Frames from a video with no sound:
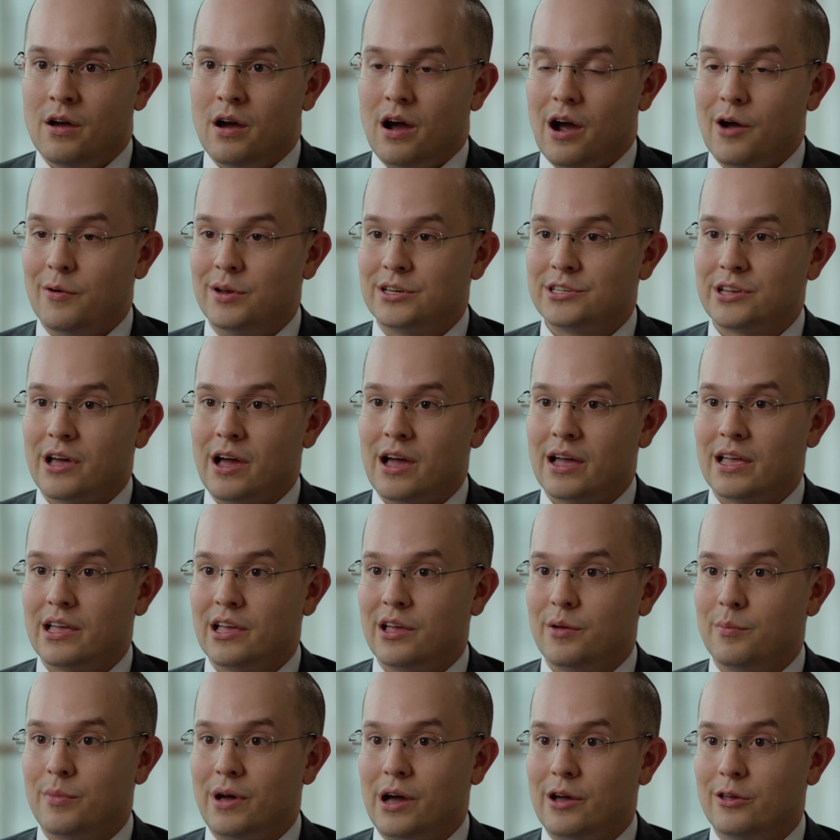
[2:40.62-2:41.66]
Are we
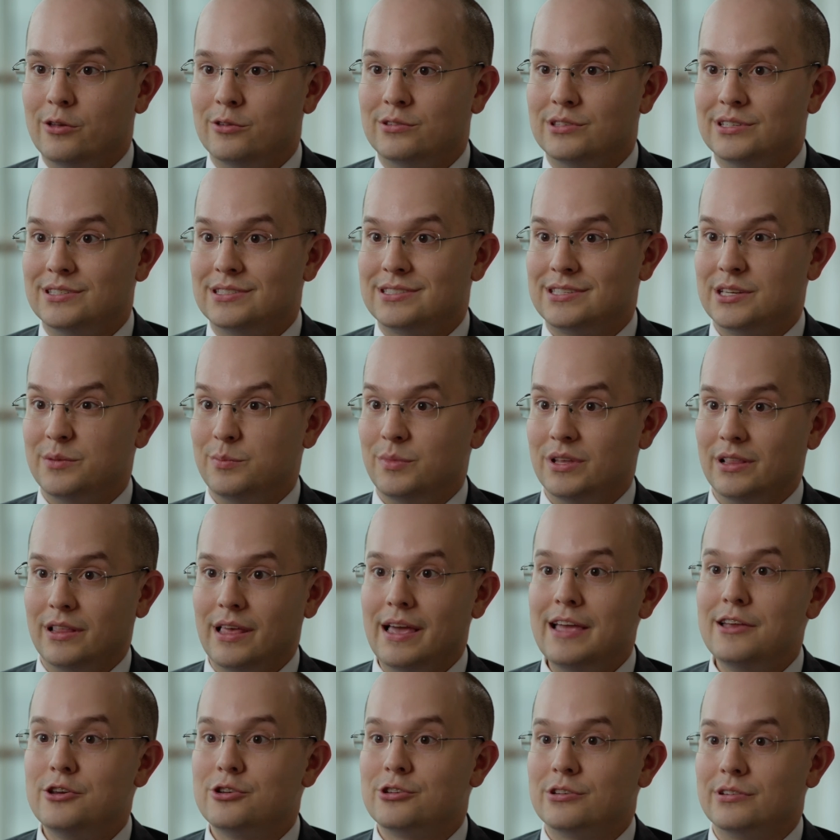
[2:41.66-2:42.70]
talking about using
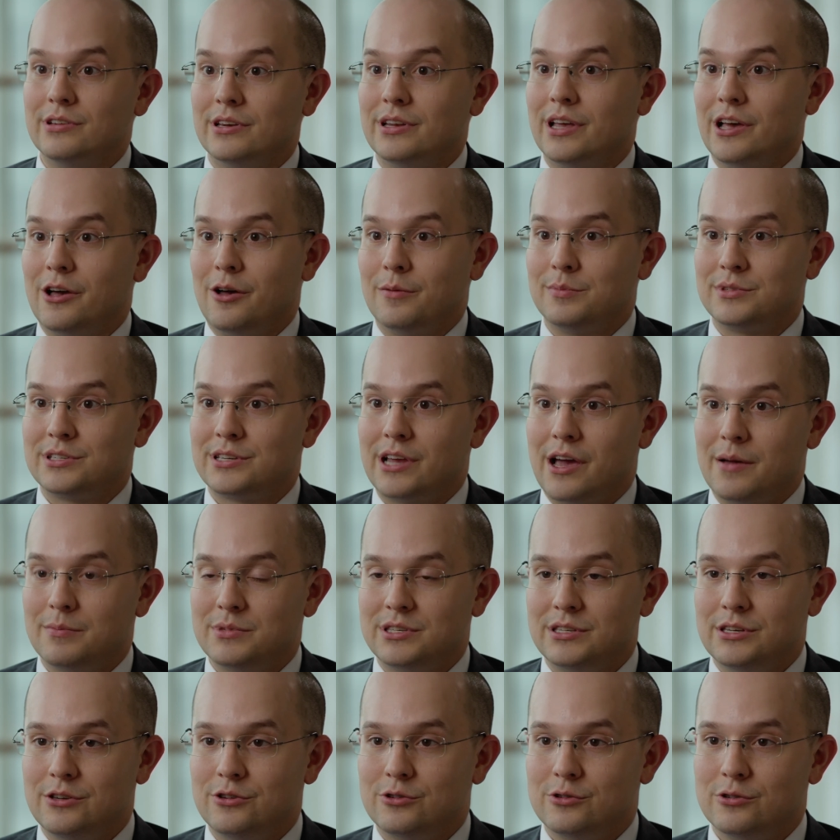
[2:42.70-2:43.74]
stimulation to help
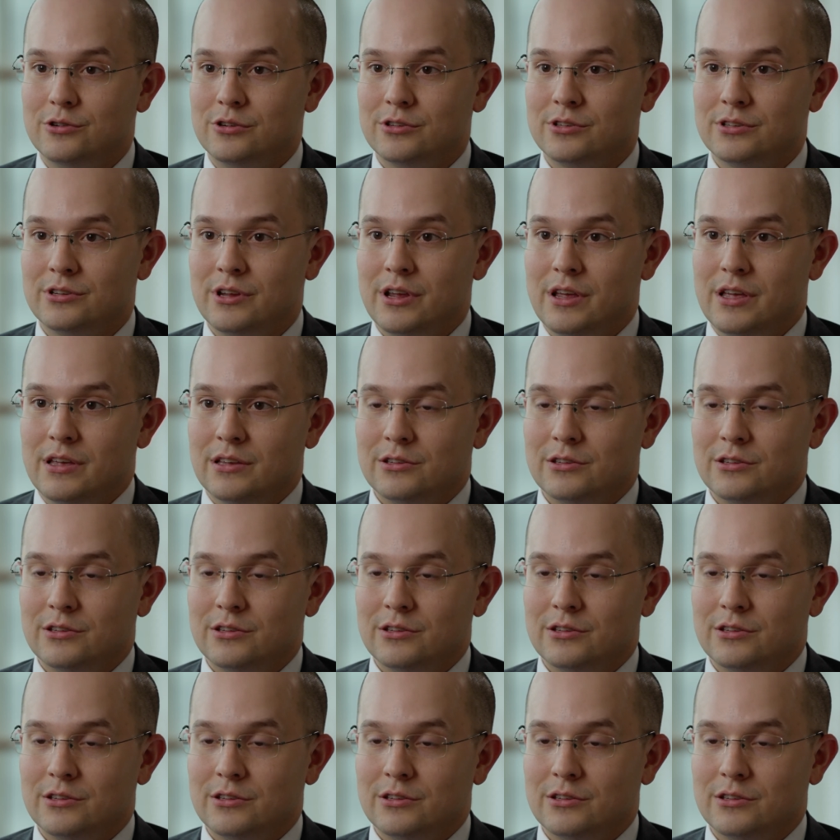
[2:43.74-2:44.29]
stop seizures?